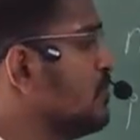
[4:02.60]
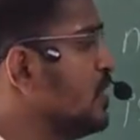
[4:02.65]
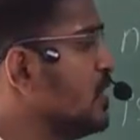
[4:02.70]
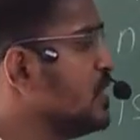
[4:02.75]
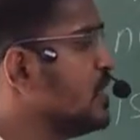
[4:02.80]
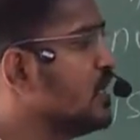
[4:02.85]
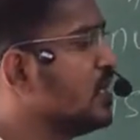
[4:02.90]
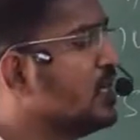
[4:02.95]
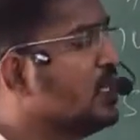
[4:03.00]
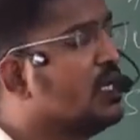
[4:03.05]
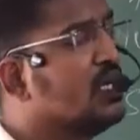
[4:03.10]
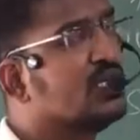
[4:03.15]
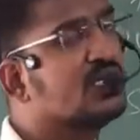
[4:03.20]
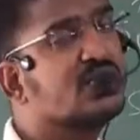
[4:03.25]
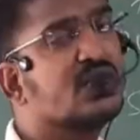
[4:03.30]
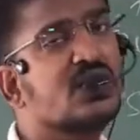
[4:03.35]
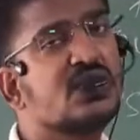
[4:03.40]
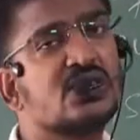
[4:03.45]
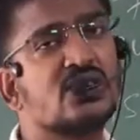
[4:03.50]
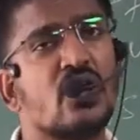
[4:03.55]
but the
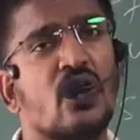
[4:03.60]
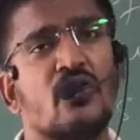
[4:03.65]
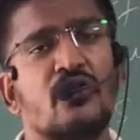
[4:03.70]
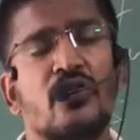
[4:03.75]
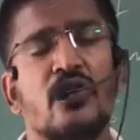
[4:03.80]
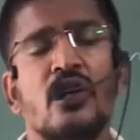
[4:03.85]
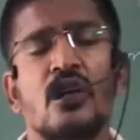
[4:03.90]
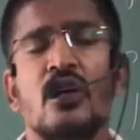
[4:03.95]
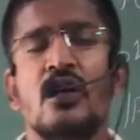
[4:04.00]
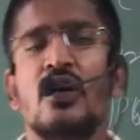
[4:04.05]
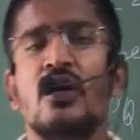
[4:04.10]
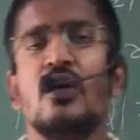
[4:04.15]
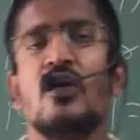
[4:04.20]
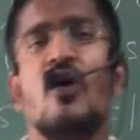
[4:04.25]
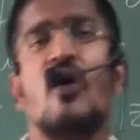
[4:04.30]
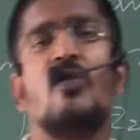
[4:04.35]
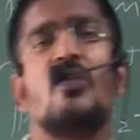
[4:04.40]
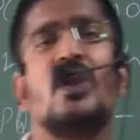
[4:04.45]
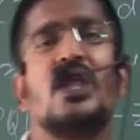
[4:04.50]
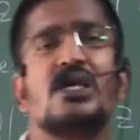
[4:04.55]
distance of
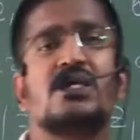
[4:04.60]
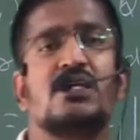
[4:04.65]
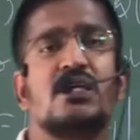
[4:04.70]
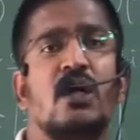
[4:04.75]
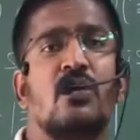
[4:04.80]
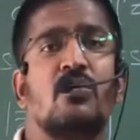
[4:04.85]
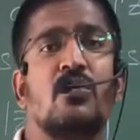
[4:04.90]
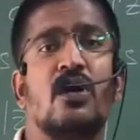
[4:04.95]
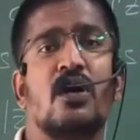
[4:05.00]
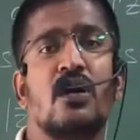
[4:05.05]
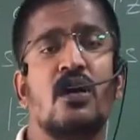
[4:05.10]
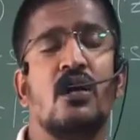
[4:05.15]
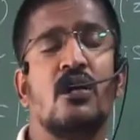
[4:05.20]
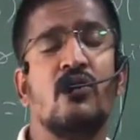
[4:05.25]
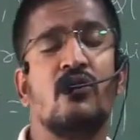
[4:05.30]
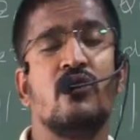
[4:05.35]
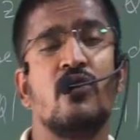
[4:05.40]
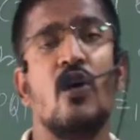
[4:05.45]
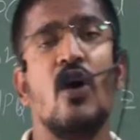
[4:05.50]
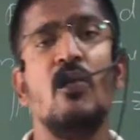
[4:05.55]
complex
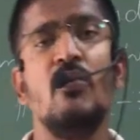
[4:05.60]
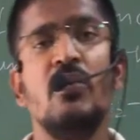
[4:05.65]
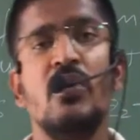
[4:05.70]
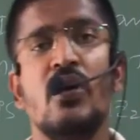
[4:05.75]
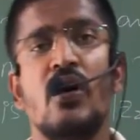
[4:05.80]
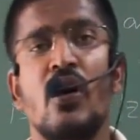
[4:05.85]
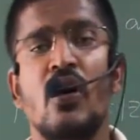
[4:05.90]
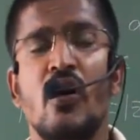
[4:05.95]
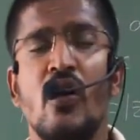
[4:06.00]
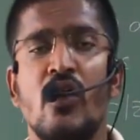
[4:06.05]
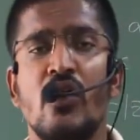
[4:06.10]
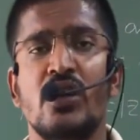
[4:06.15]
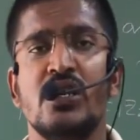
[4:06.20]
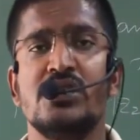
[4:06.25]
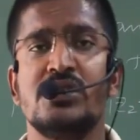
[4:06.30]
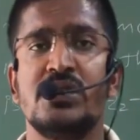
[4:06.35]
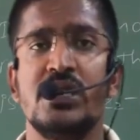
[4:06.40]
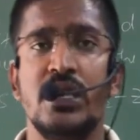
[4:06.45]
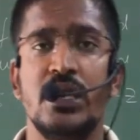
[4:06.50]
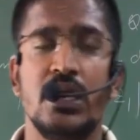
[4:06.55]
number from
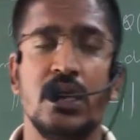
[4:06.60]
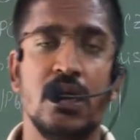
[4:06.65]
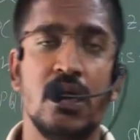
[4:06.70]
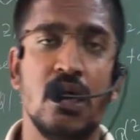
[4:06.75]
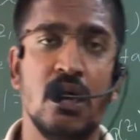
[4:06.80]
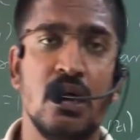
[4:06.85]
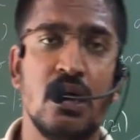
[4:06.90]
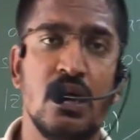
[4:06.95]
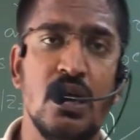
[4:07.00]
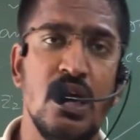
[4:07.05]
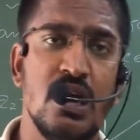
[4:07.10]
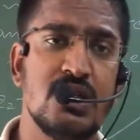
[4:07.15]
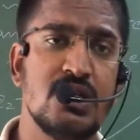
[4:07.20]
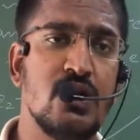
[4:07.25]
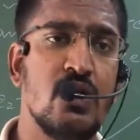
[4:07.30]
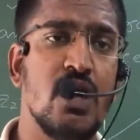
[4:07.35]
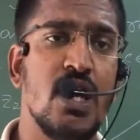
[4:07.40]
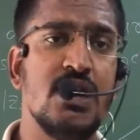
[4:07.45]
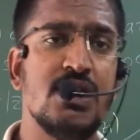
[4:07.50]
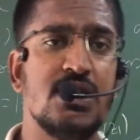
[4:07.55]
origin. Clear,
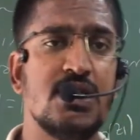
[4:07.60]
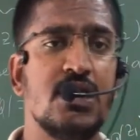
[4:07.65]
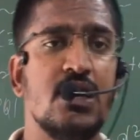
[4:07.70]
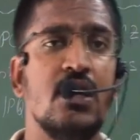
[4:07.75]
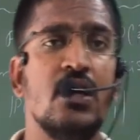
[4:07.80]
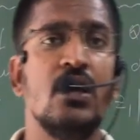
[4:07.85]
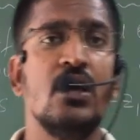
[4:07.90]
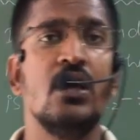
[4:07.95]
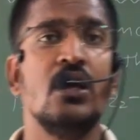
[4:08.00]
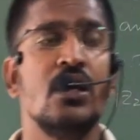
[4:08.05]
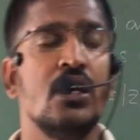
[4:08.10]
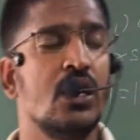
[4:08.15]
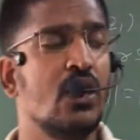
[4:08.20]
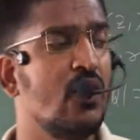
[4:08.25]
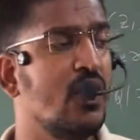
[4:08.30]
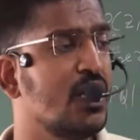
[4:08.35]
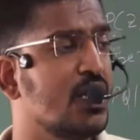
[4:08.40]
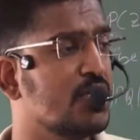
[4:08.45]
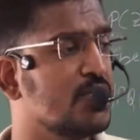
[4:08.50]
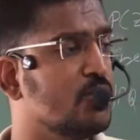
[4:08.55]
students?
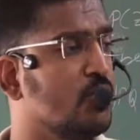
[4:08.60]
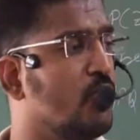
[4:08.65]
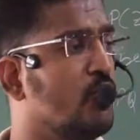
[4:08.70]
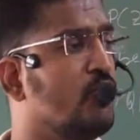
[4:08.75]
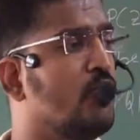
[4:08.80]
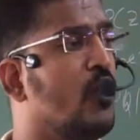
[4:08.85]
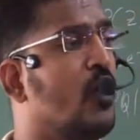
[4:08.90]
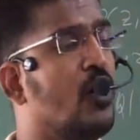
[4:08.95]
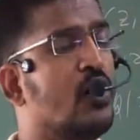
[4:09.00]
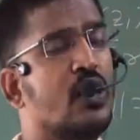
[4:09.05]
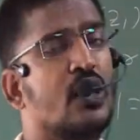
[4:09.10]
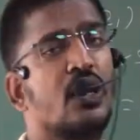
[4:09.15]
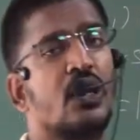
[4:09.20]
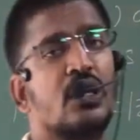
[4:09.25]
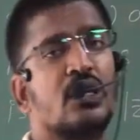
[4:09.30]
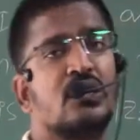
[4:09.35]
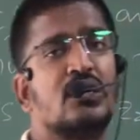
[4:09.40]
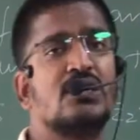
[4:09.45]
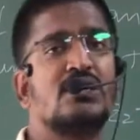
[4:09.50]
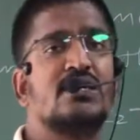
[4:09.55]
Now let us move for
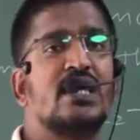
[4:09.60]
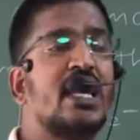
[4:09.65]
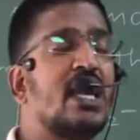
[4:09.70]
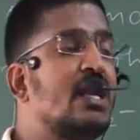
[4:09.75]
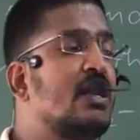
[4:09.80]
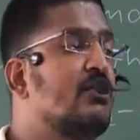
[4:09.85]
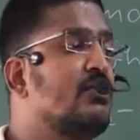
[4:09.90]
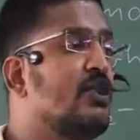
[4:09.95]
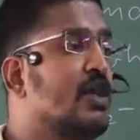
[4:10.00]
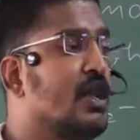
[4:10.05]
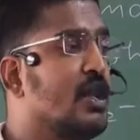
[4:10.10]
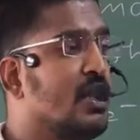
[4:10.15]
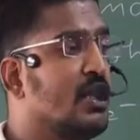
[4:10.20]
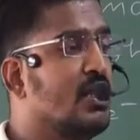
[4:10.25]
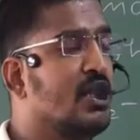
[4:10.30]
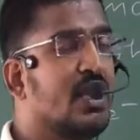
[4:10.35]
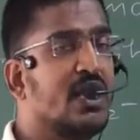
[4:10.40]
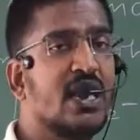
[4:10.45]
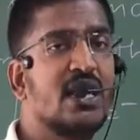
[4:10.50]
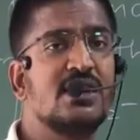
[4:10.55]
the second one,
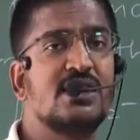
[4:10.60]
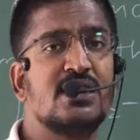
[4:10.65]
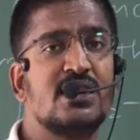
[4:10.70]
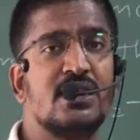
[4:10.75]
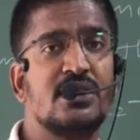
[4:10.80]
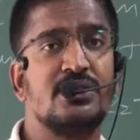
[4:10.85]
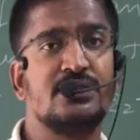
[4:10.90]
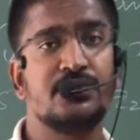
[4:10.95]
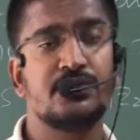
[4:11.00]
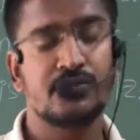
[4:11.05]
that is